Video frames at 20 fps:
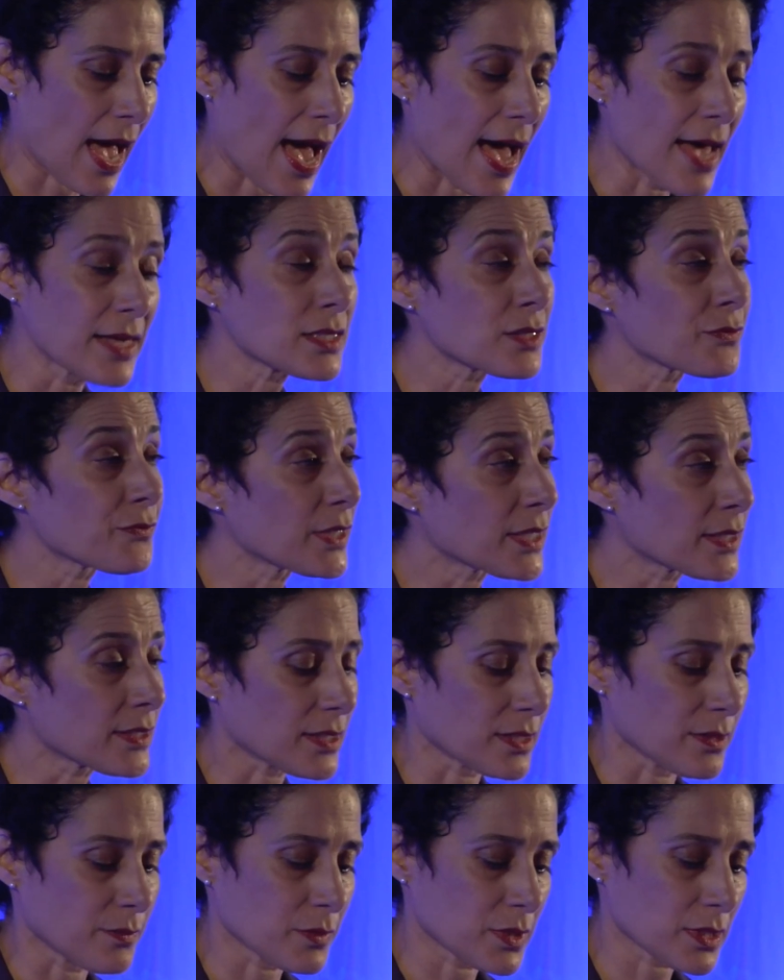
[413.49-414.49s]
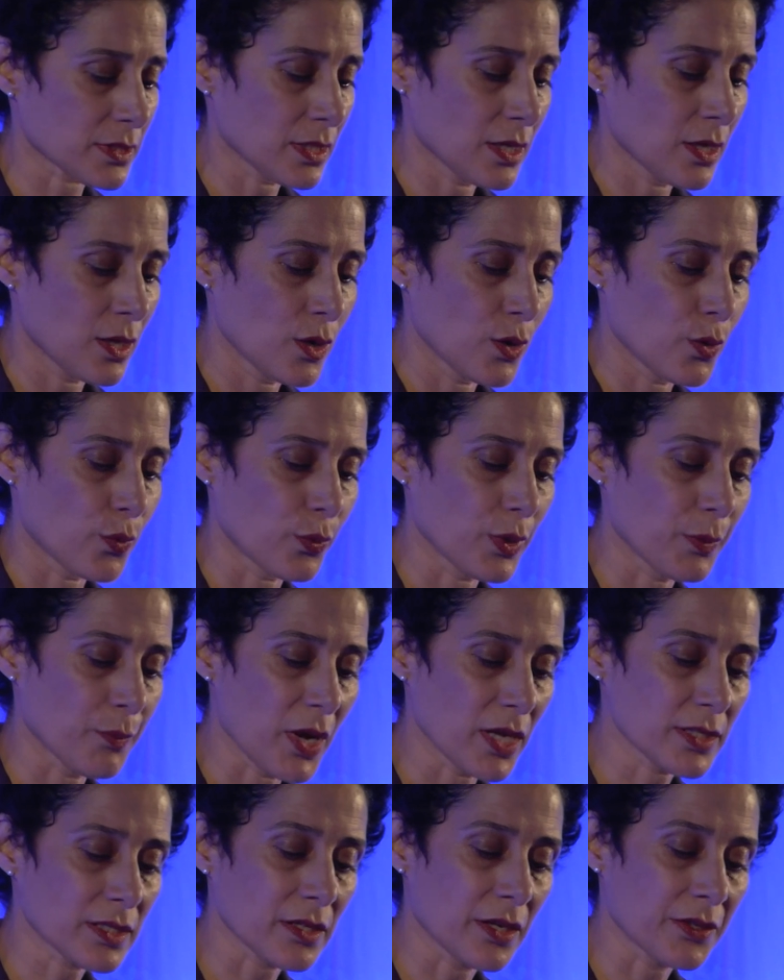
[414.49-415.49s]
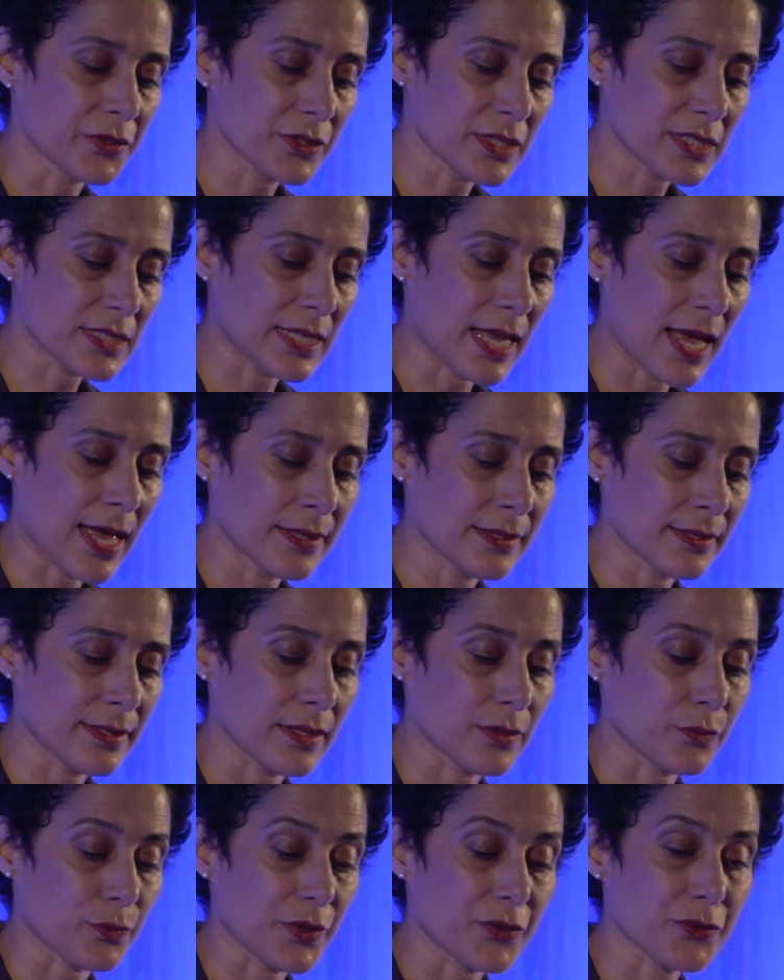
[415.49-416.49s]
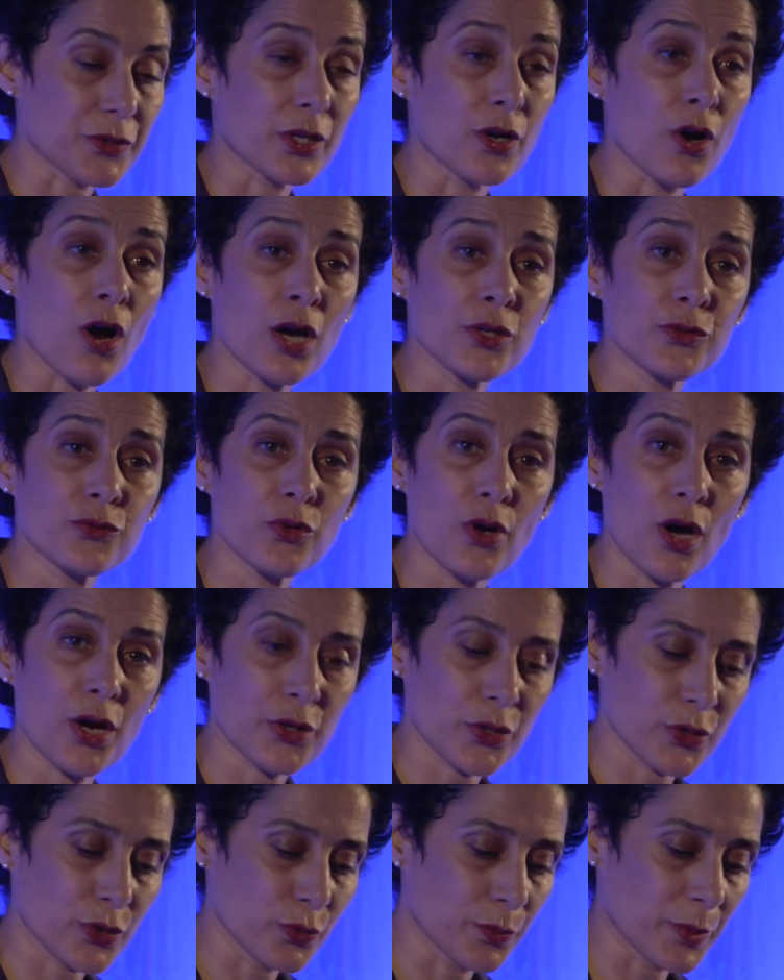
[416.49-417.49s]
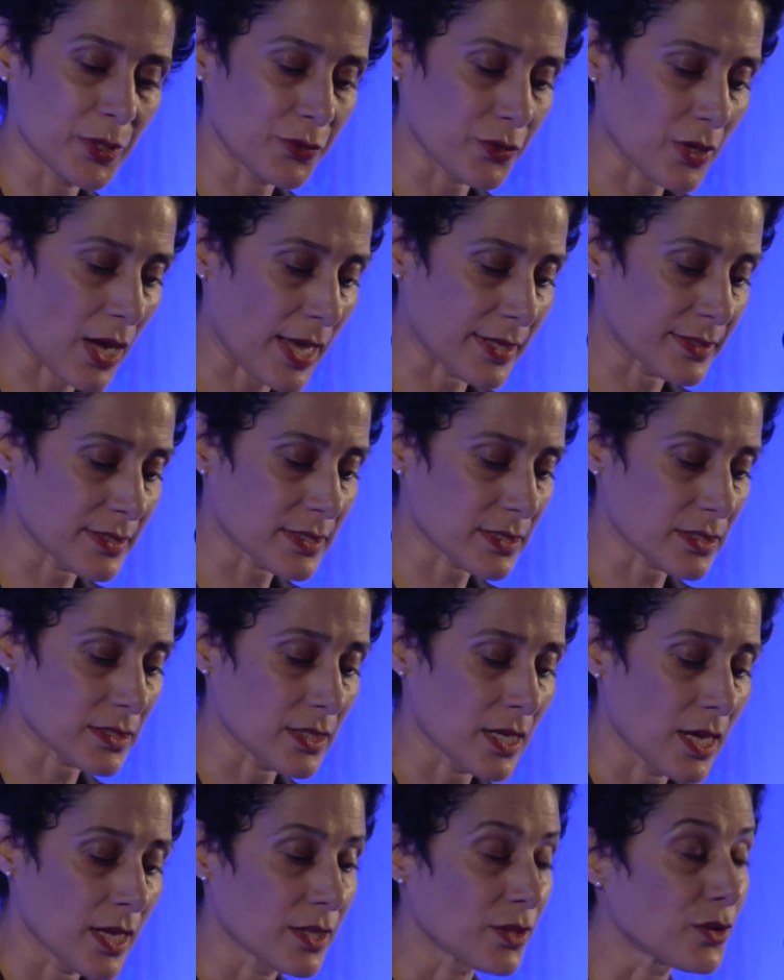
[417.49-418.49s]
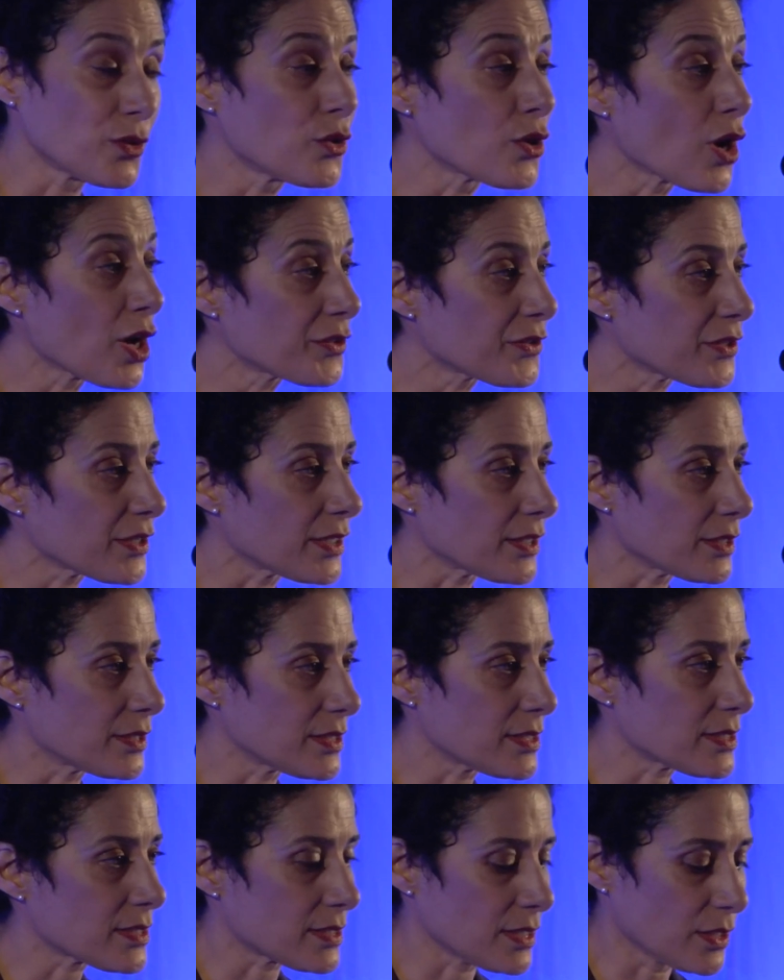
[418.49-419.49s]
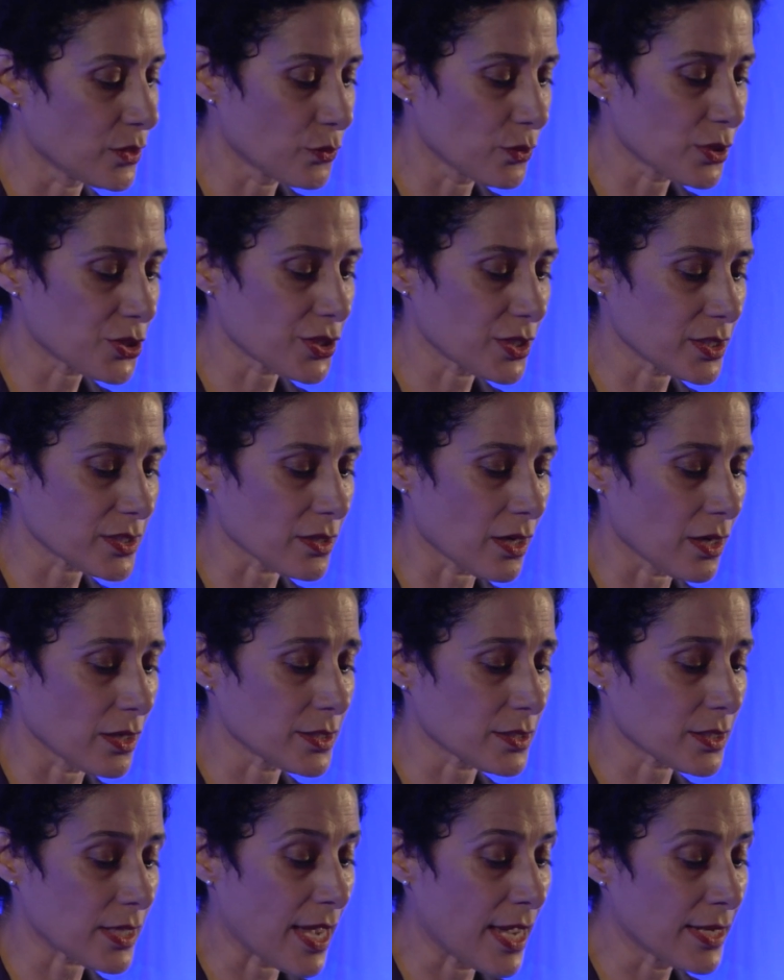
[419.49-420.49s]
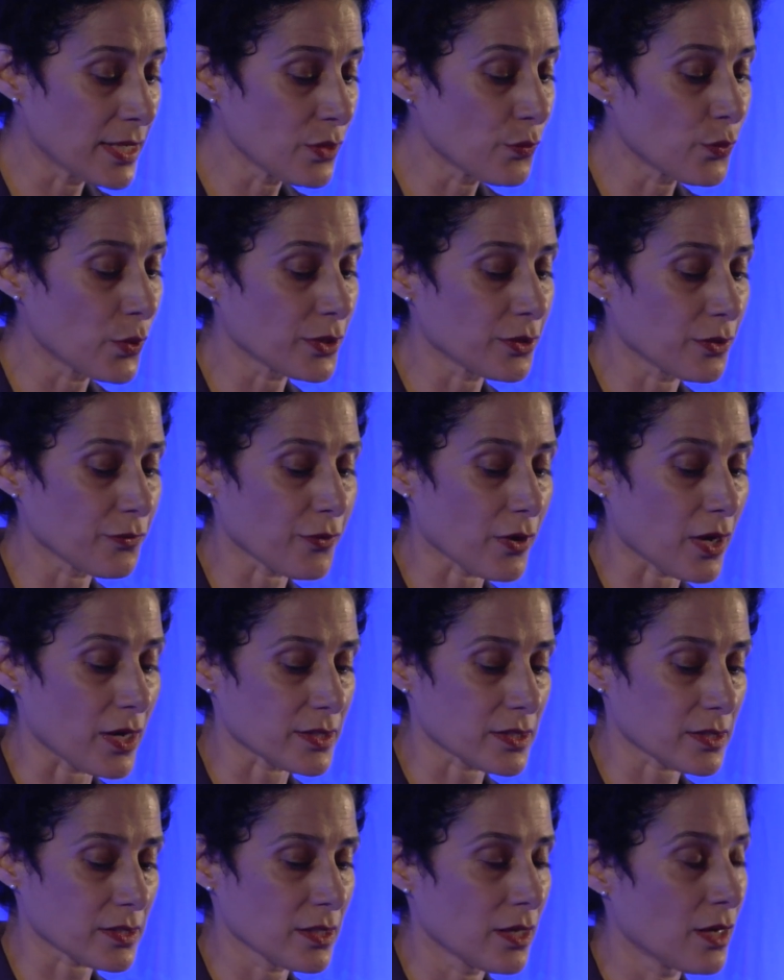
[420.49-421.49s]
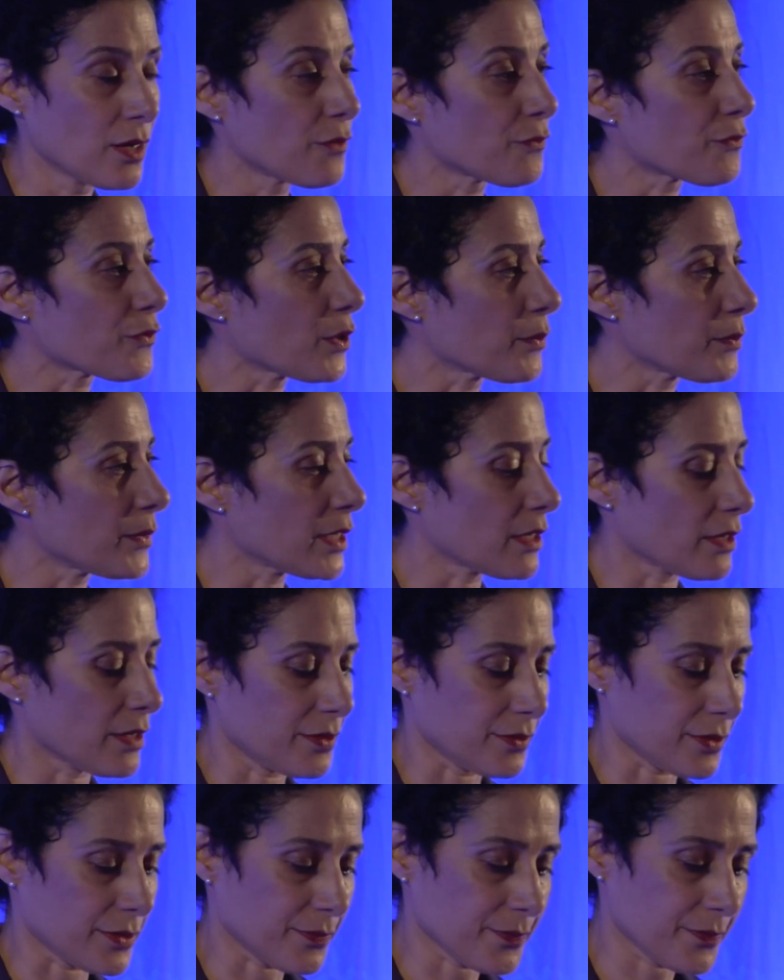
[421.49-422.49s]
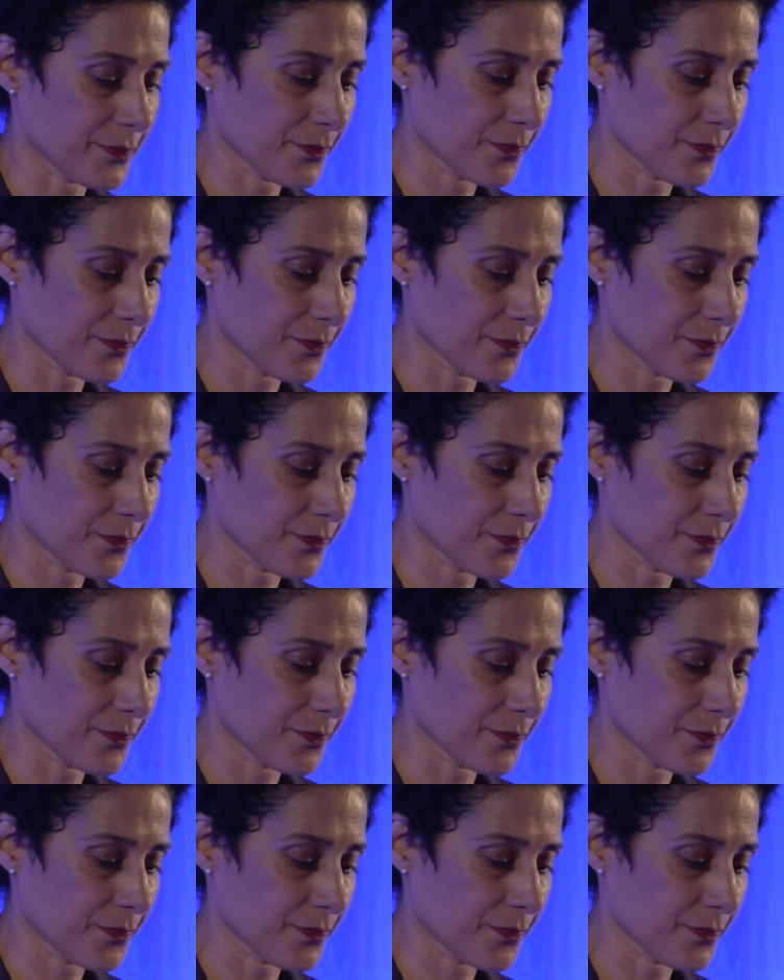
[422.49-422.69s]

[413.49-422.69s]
As victims, we must understand that with regard to our human rights, nothing distinguishes us, any one of us, from the other.